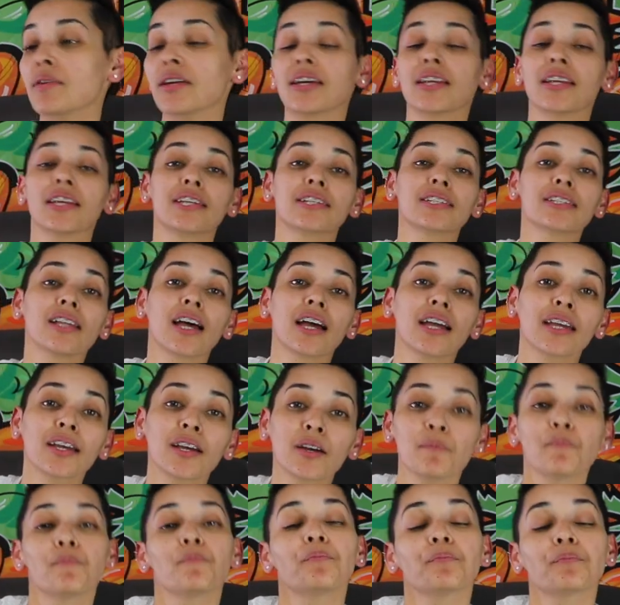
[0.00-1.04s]
me and he's
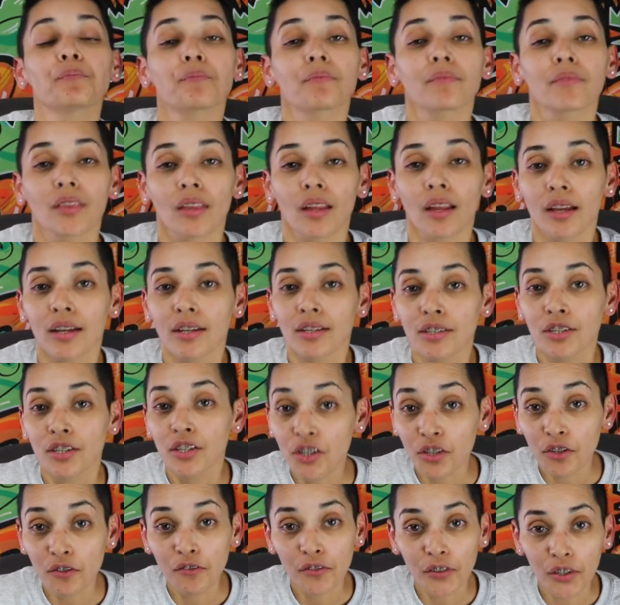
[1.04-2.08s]
like,
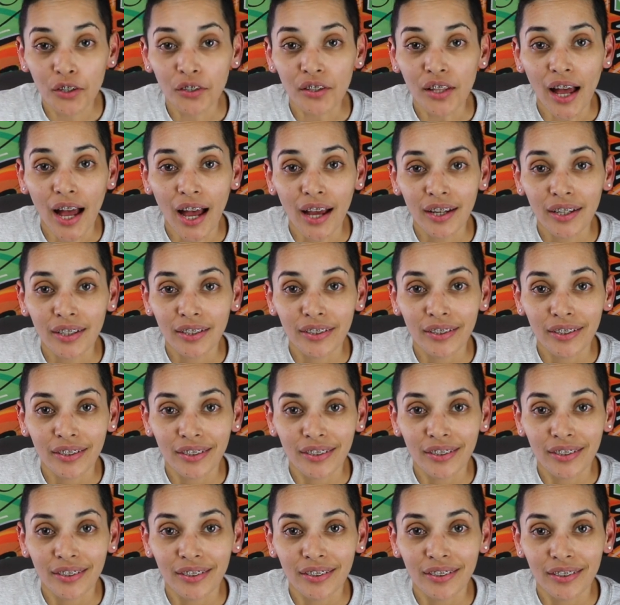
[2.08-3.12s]
"Do you feel that?"
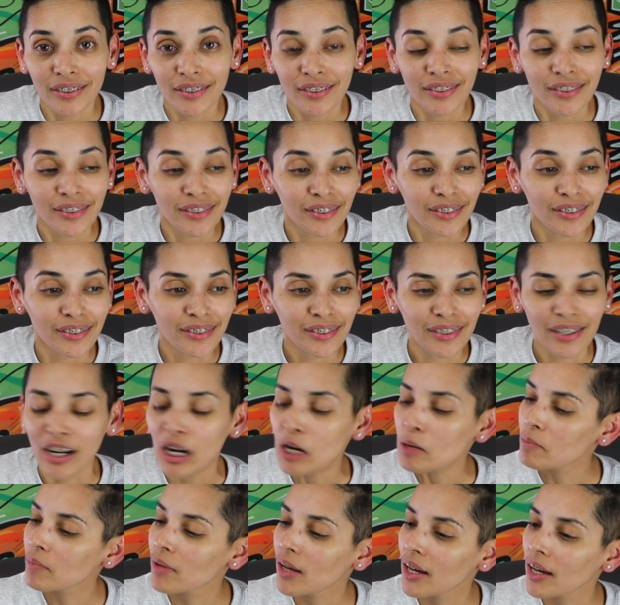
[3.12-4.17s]

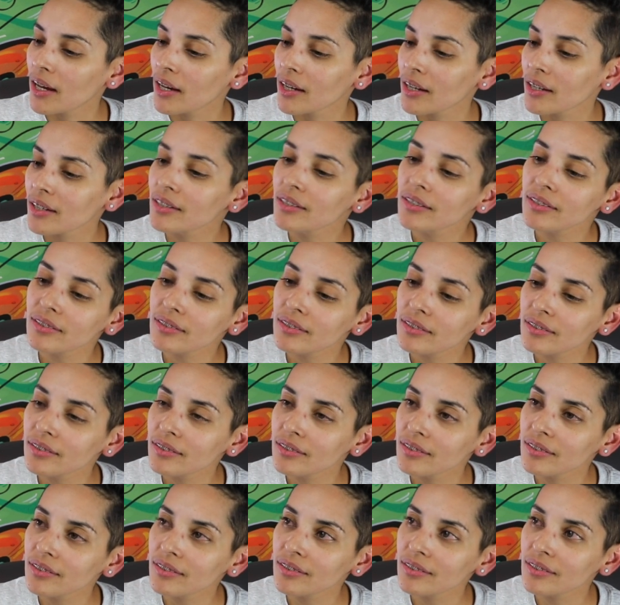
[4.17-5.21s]
I'm like,
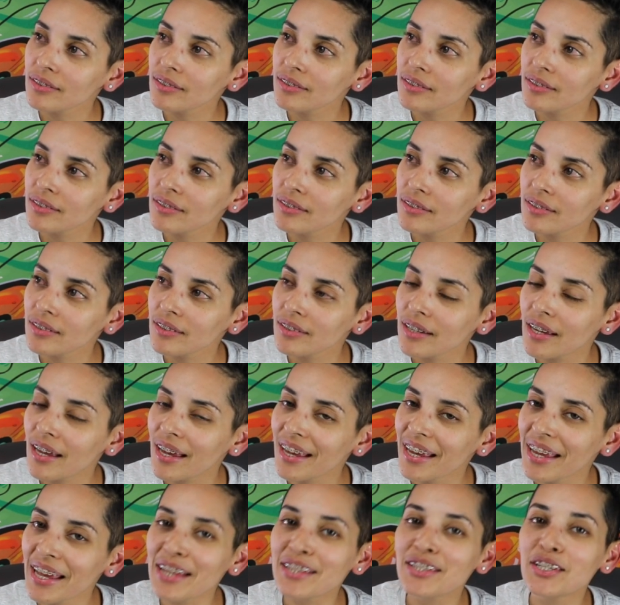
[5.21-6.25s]

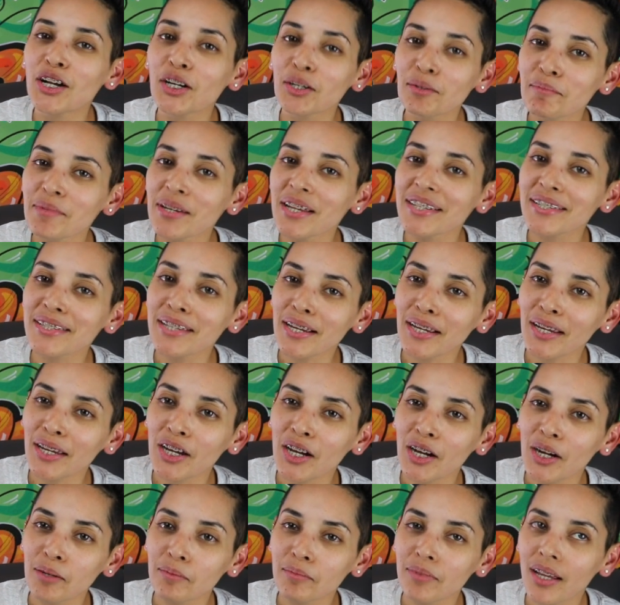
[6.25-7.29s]
it took me a
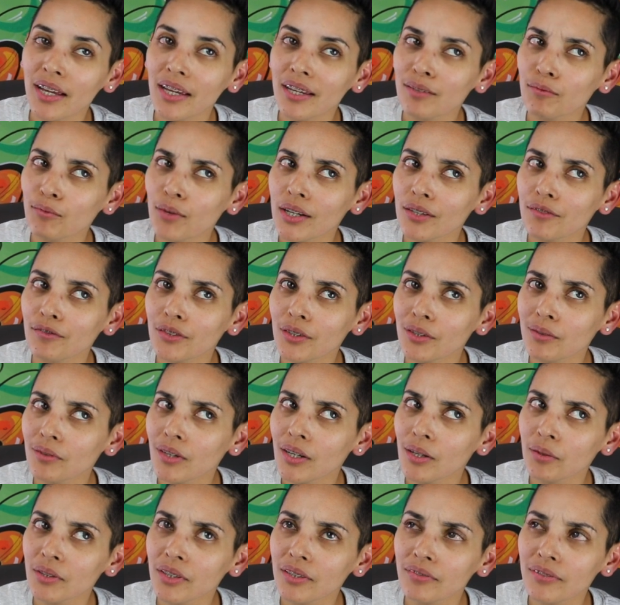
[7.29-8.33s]
second. I'm like, wait, Phil,
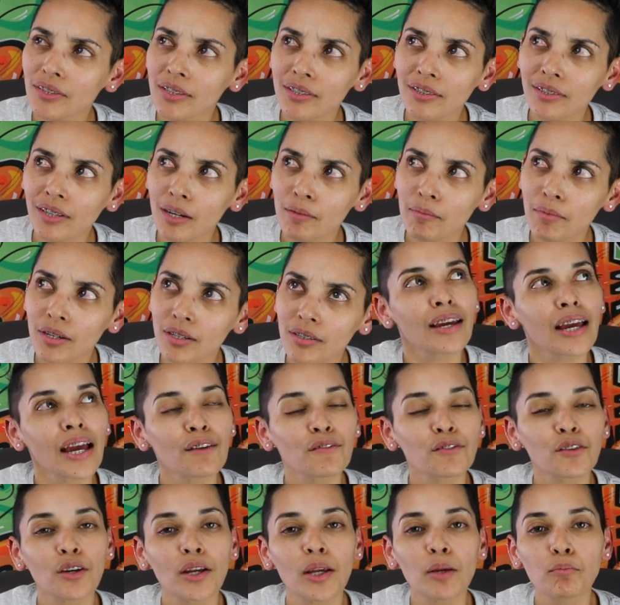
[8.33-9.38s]
what? What the fuck are you talking about?
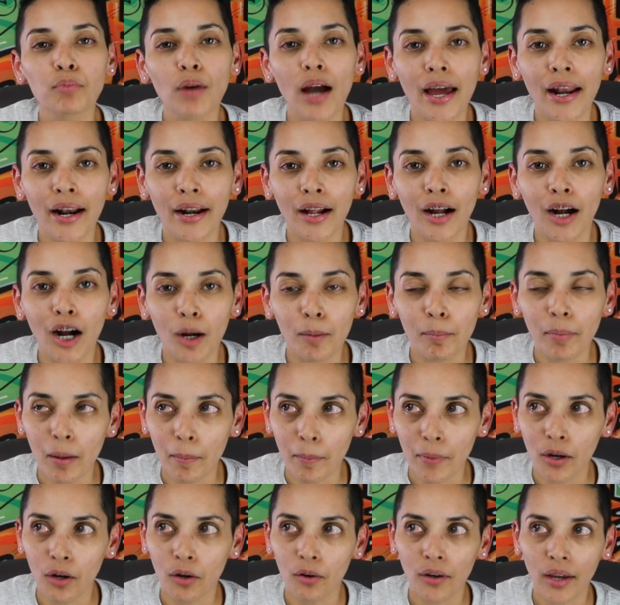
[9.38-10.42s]
After he brought it up,
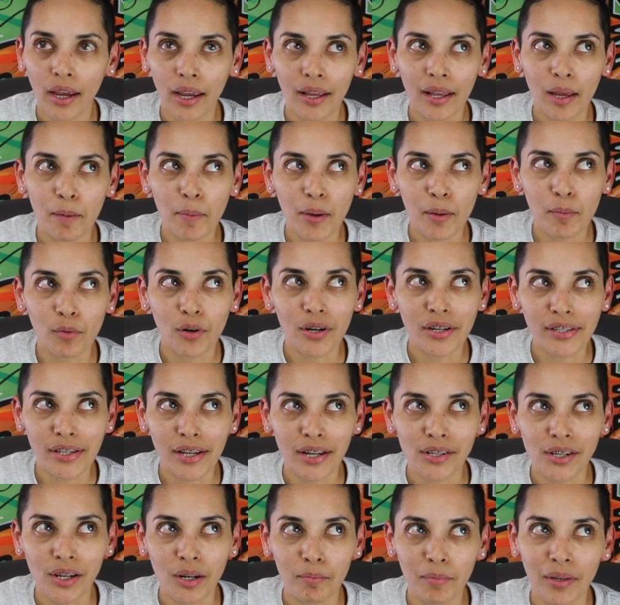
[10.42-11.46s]
I'm like, okay, I paid more
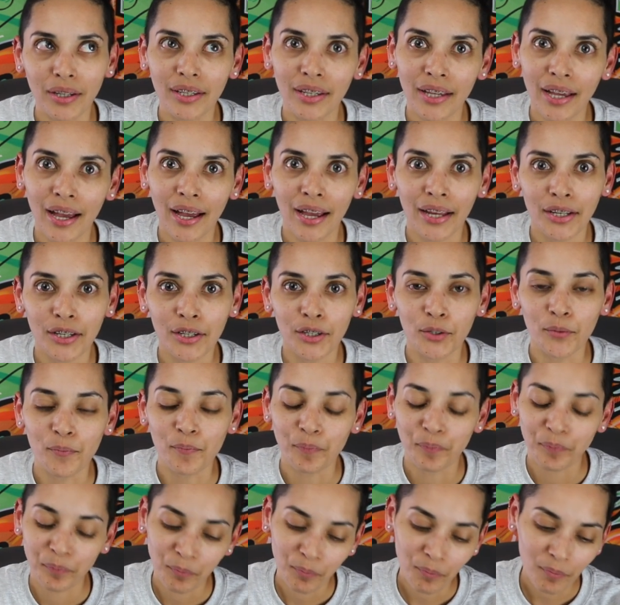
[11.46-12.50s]
attention. I'm like, yeah, I do.
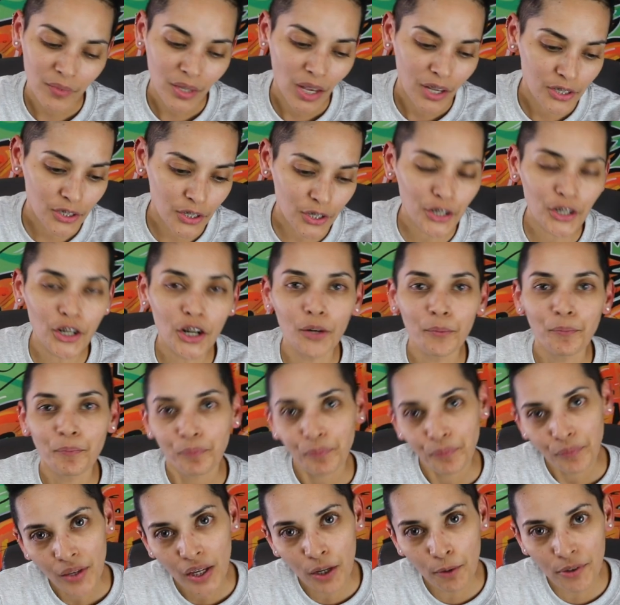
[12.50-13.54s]
So, you know,
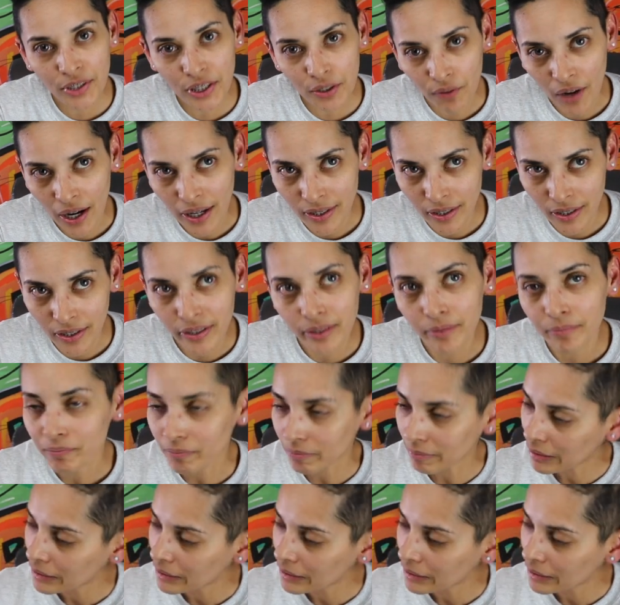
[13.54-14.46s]
he was erected,